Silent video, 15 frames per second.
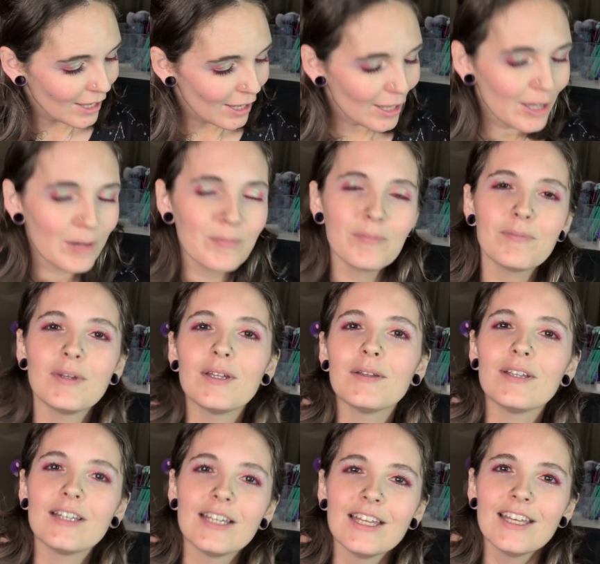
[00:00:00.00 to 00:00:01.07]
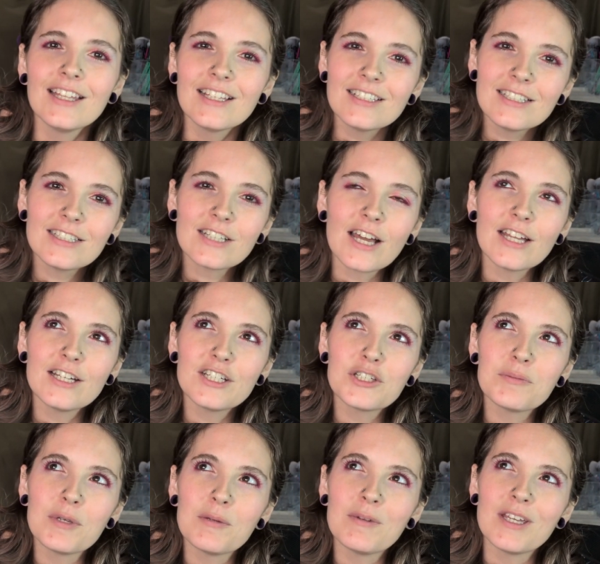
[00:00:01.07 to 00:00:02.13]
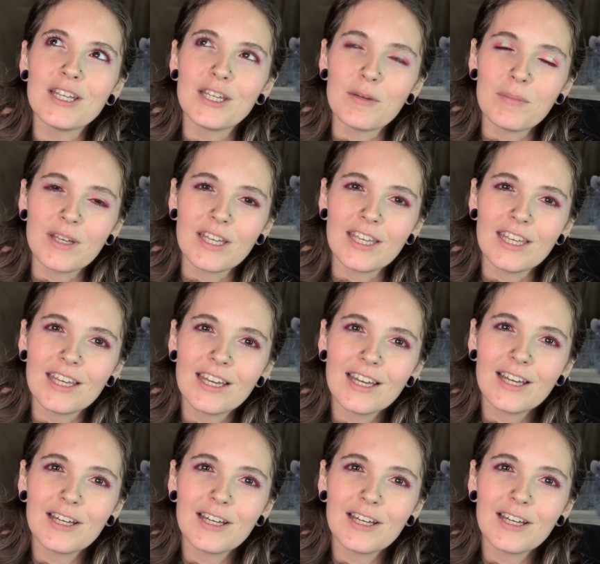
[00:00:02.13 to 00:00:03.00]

But this is kind of just me being nitpicky.